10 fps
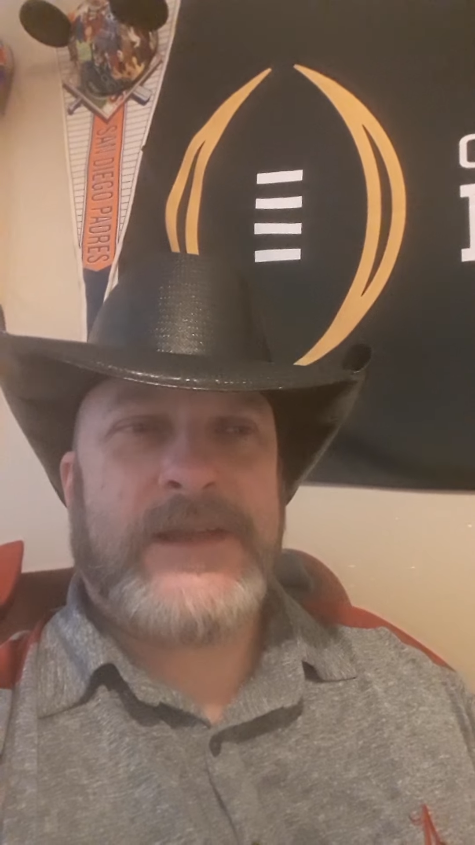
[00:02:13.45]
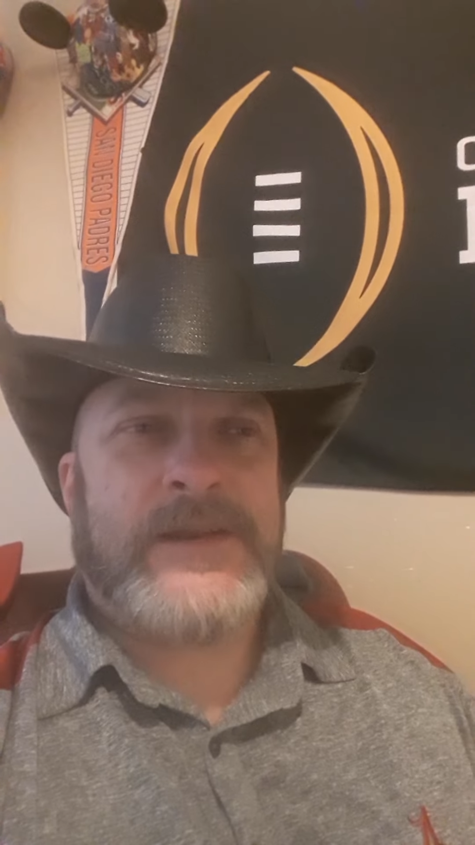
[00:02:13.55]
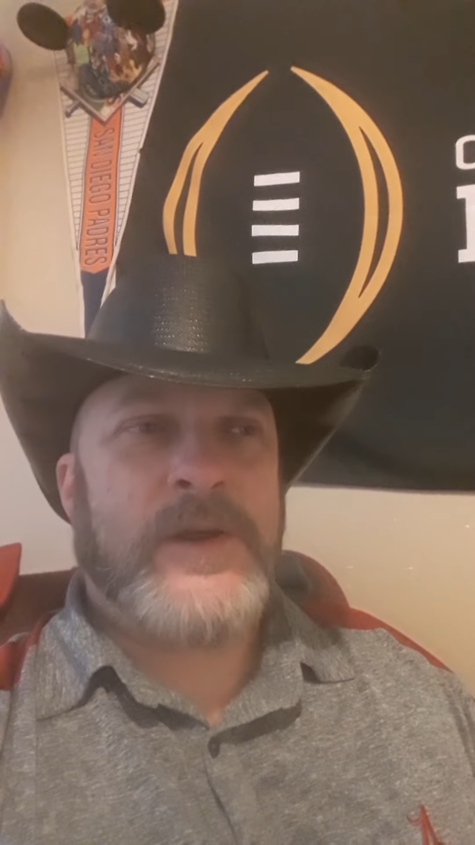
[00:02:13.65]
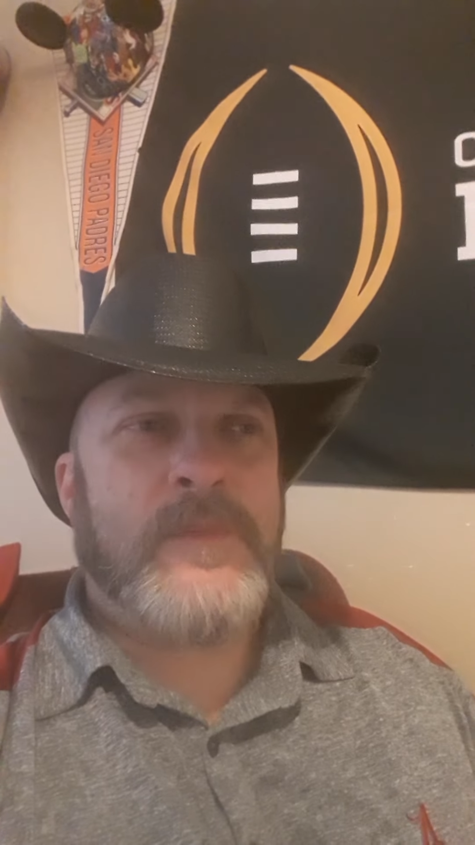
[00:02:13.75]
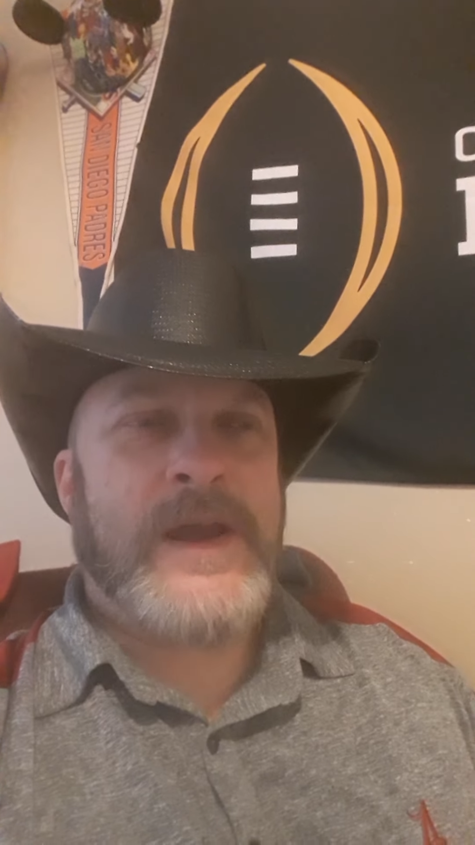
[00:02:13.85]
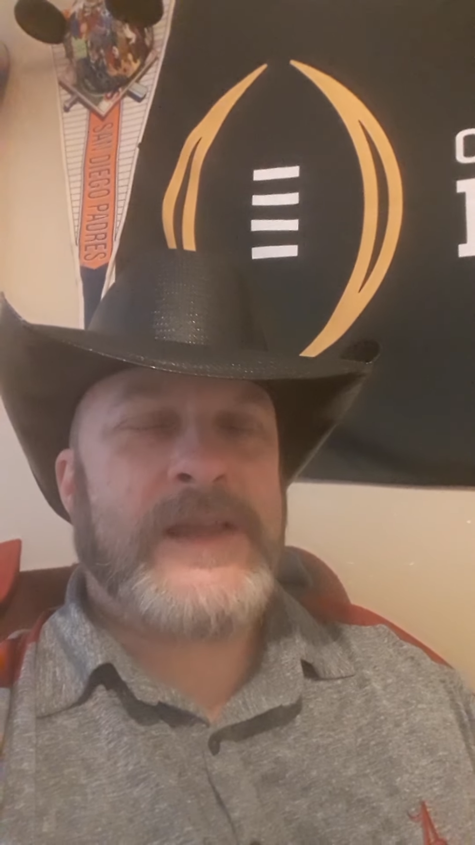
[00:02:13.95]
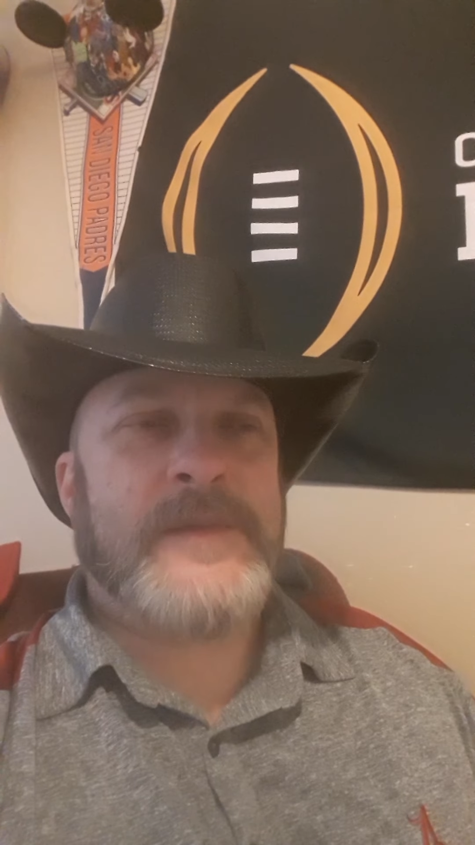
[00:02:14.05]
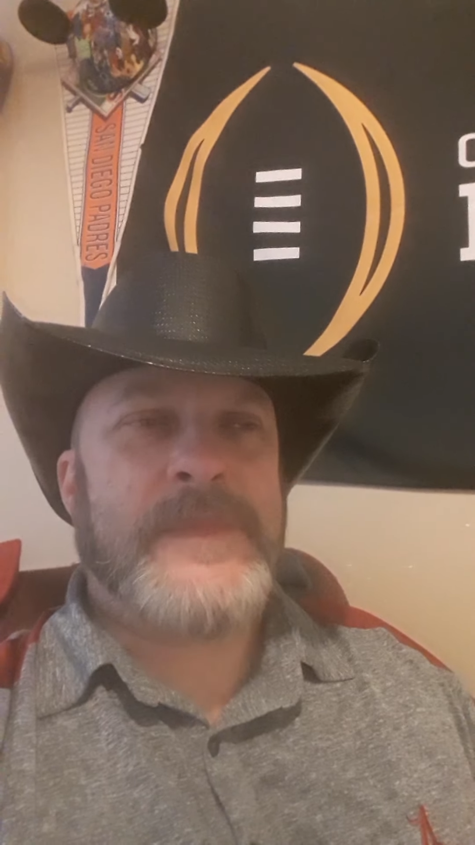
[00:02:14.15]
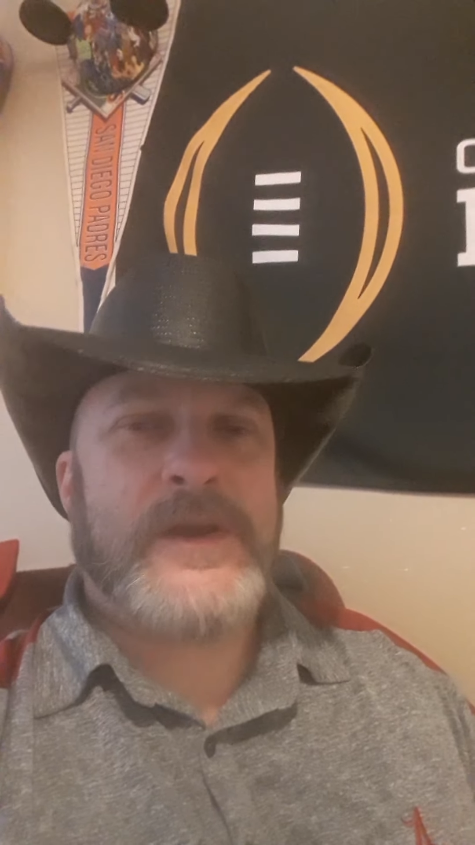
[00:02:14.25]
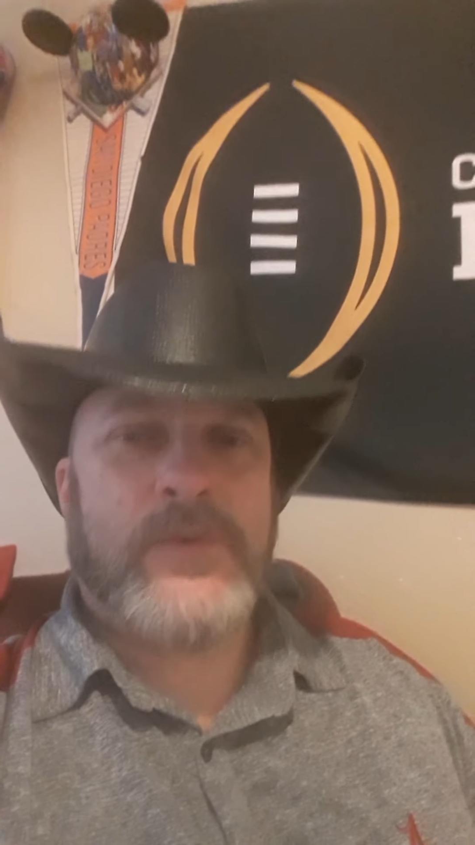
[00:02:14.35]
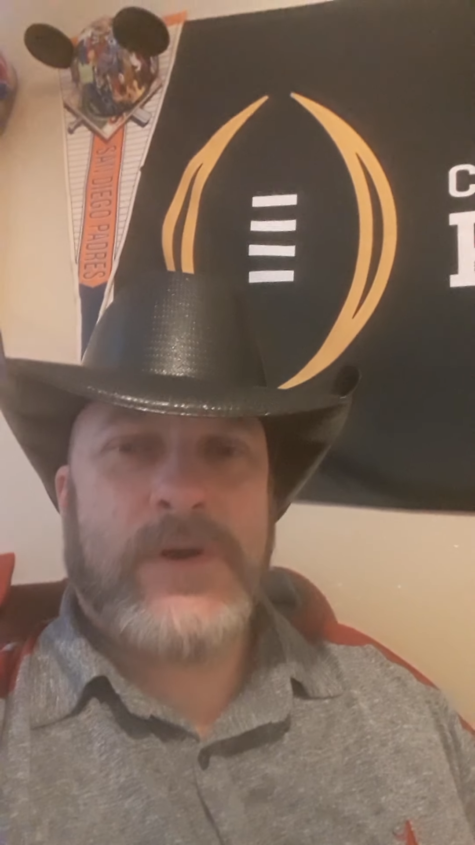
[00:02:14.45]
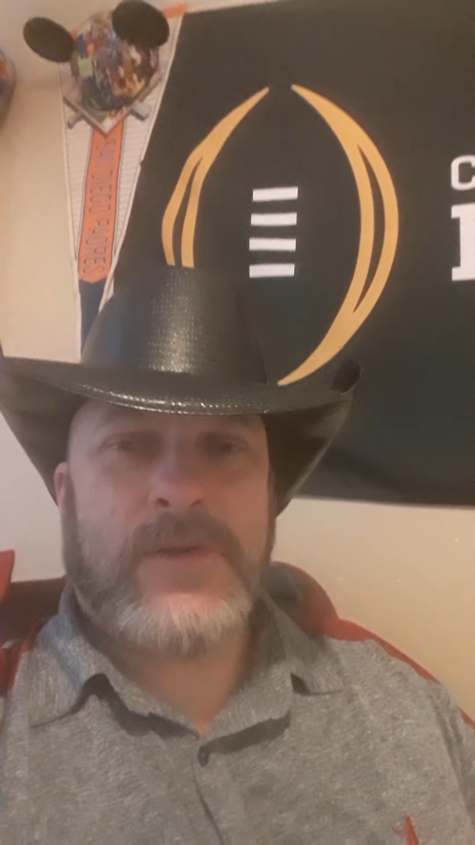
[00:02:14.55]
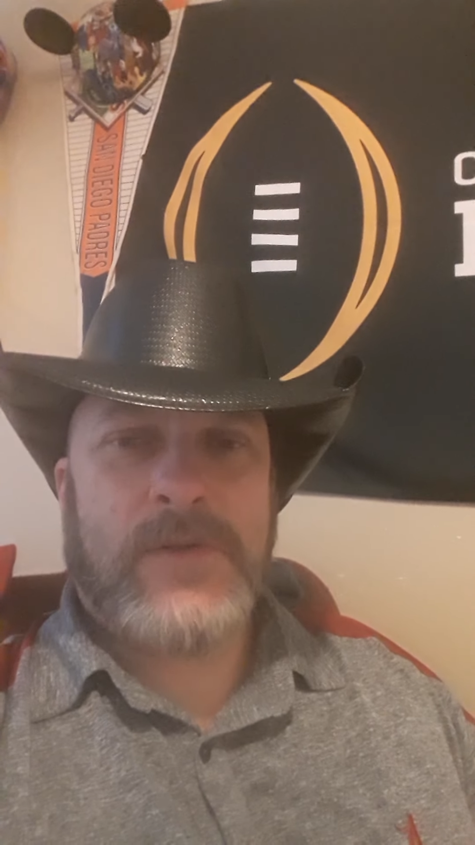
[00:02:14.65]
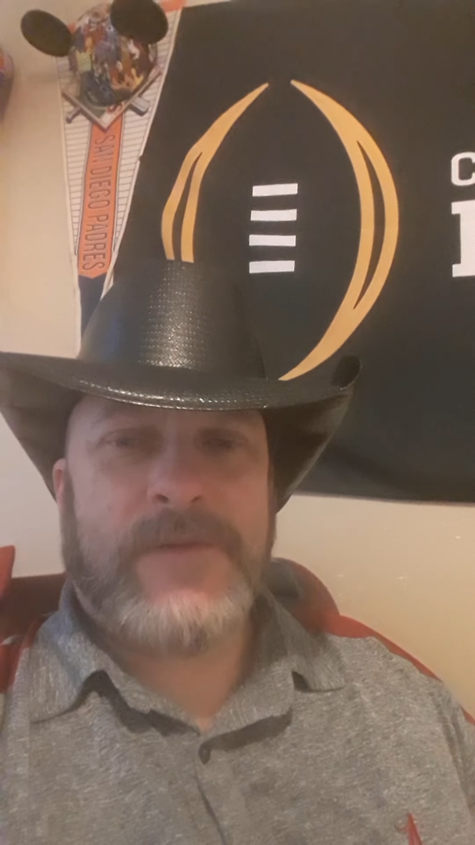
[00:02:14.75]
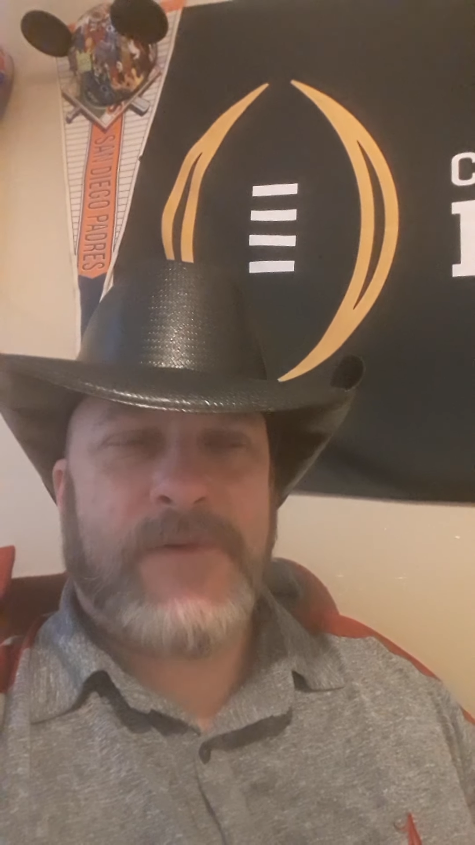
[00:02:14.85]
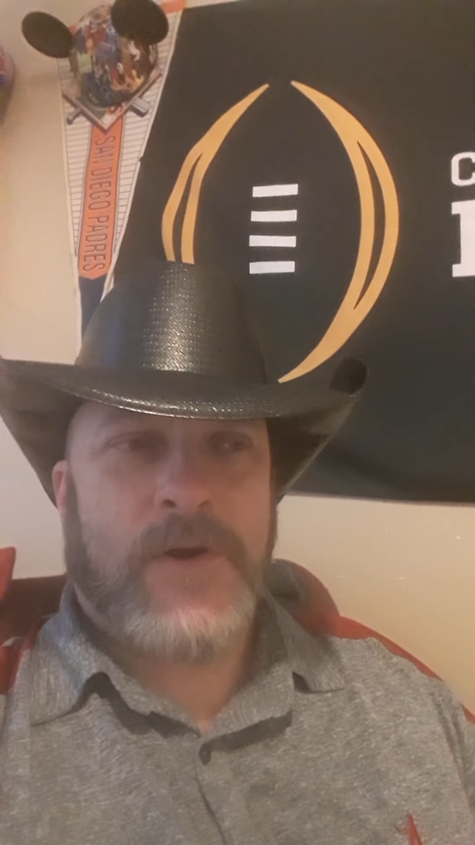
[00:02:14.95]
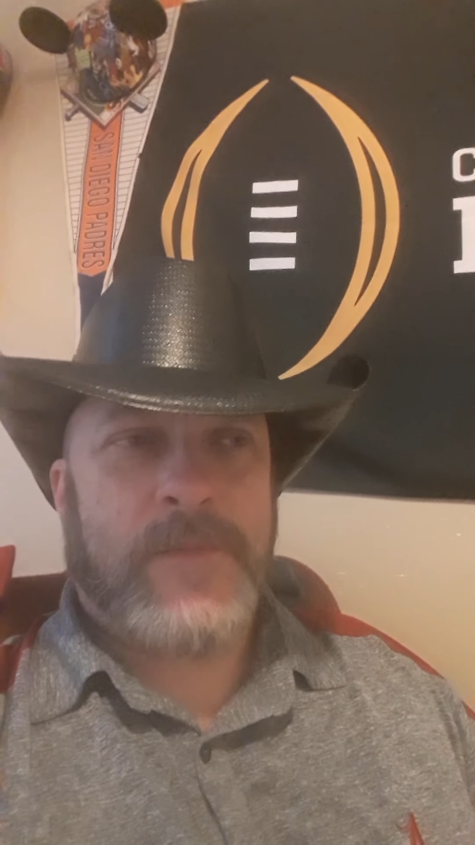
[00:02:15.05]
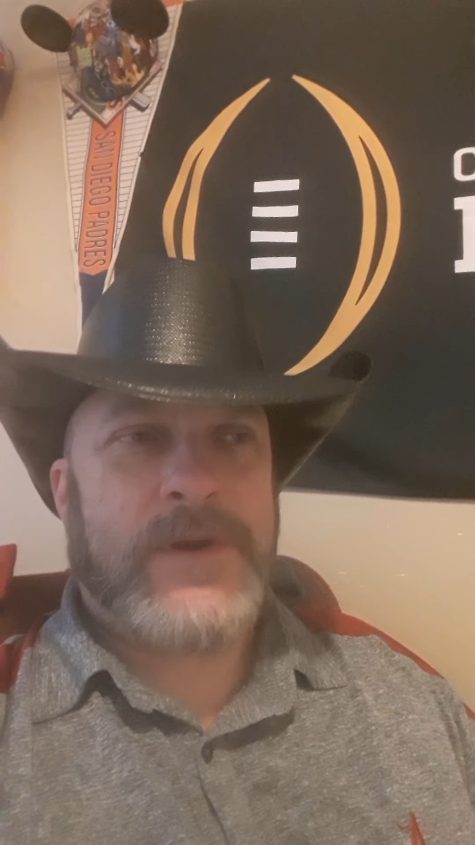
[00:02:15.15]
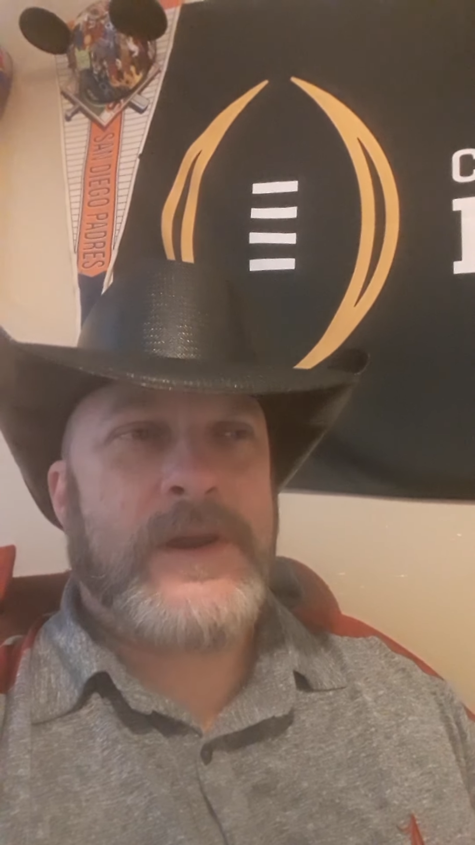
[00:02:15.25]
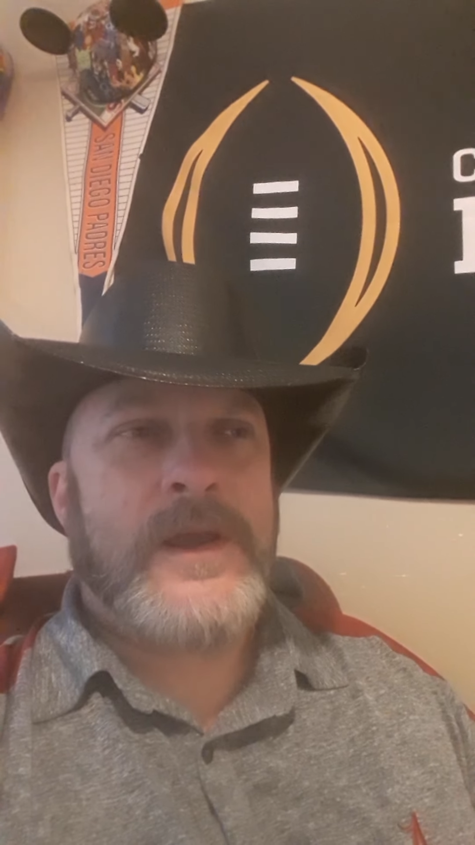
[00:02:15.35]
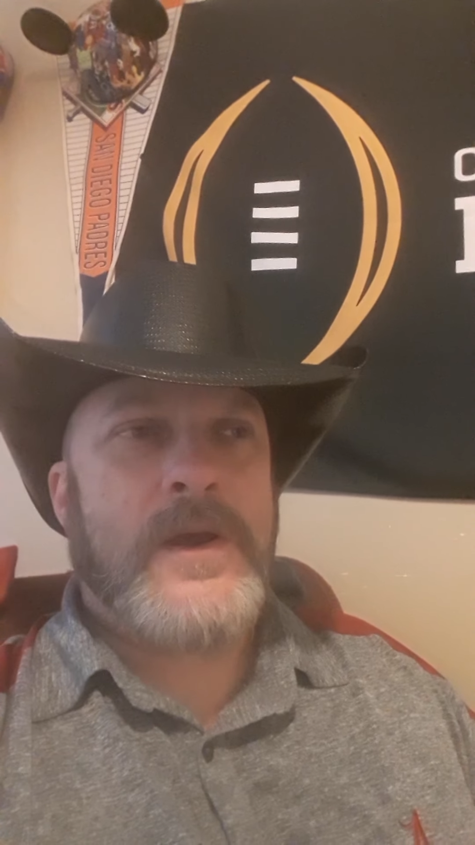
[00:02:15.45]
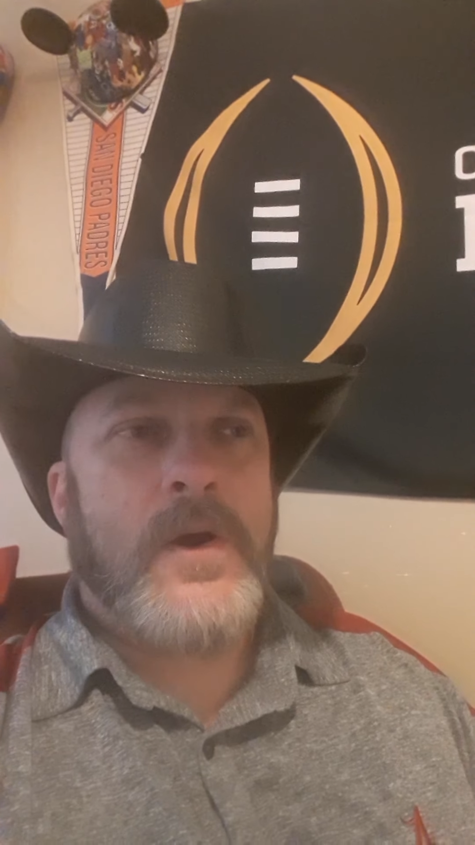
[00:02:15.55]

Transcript: and nobody can be critical of Urban,